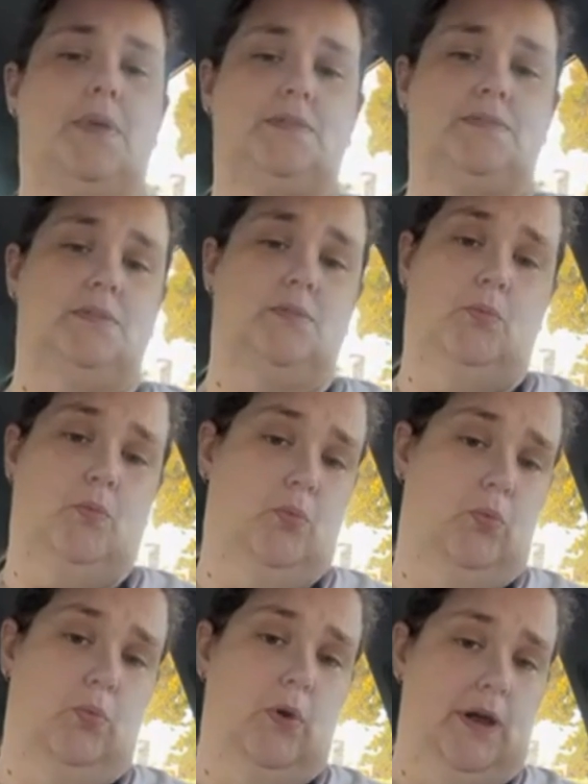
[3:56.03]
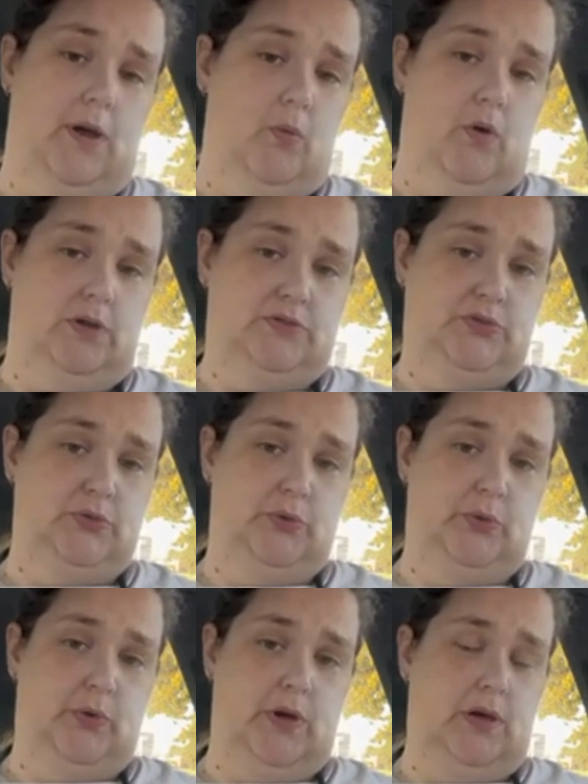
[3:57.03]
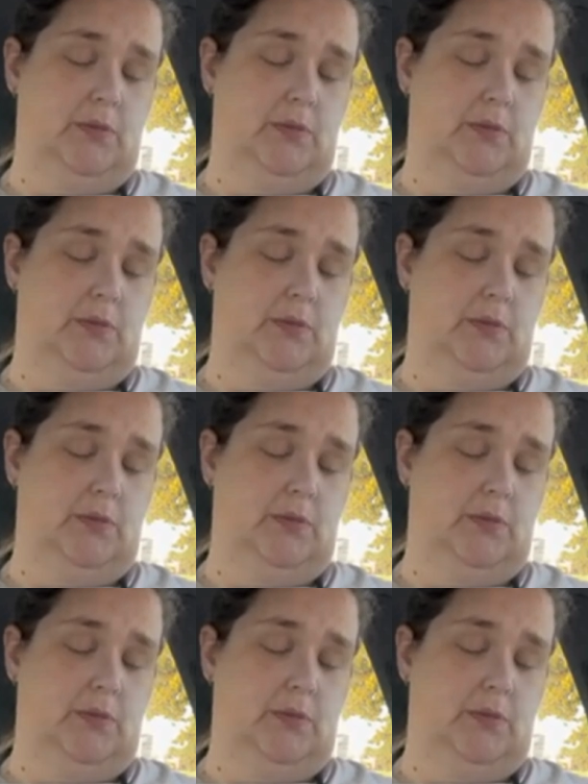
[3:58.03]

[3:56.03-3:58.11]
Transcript: basically what I want to,